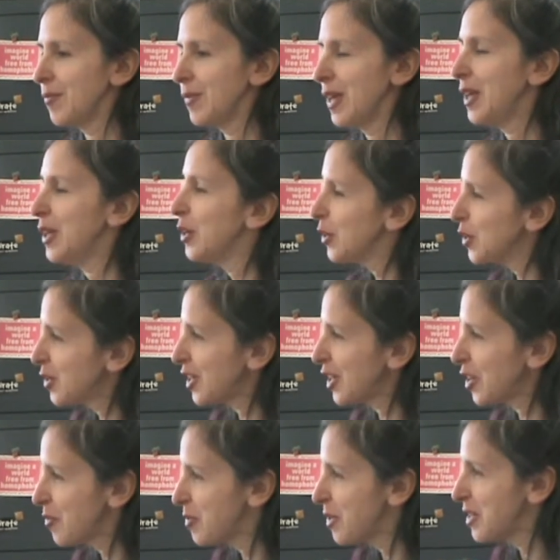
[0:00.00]
heels
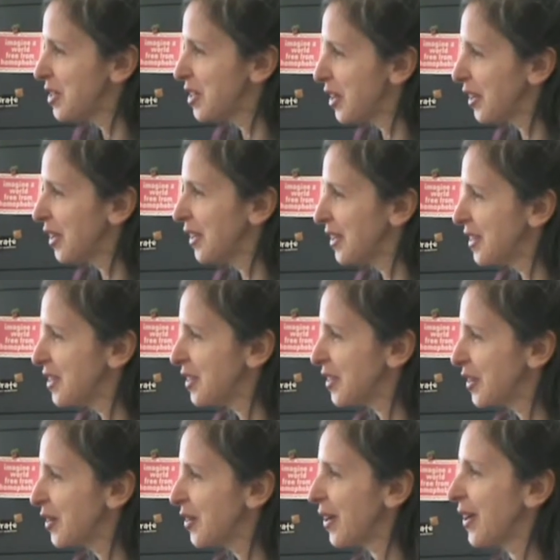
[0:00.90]
that have been dug into
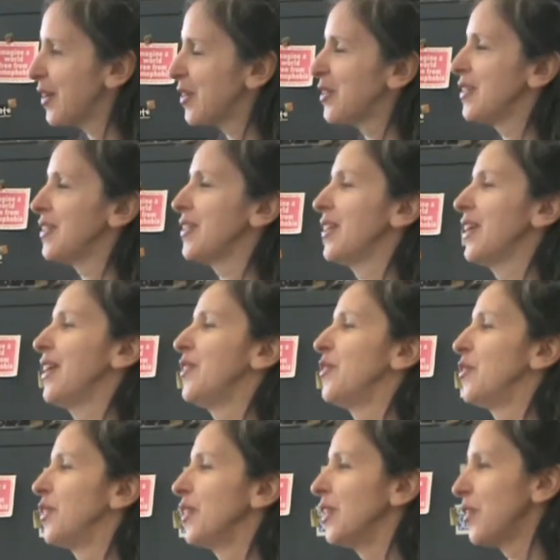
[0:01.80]
the ground
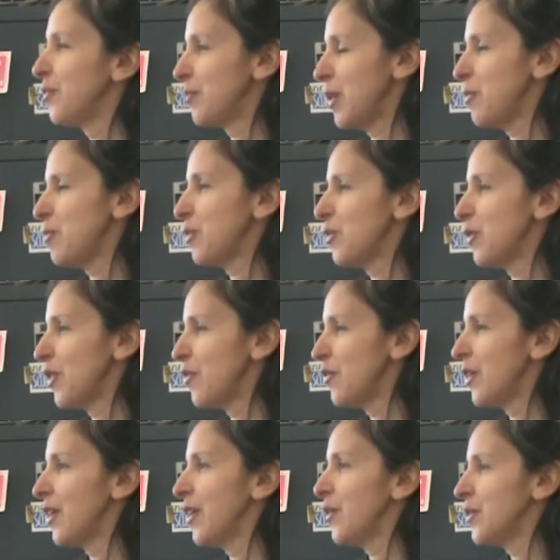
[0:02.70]
and really people who are
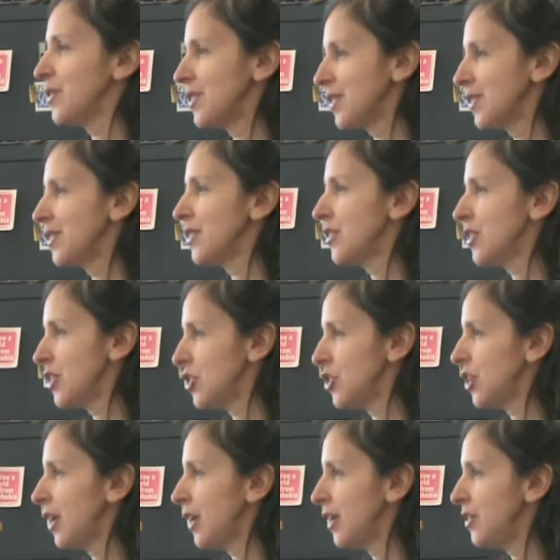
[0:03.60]
very resistant to
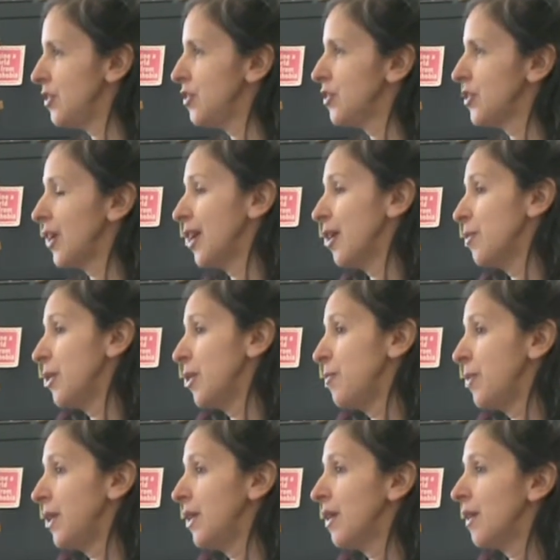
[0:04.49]
change,
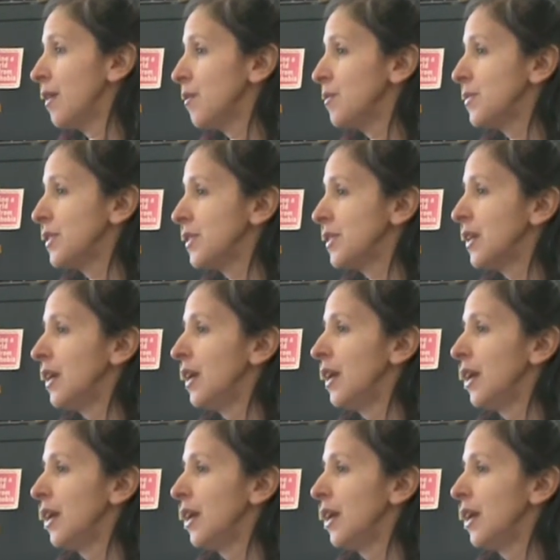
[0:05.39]
it becomes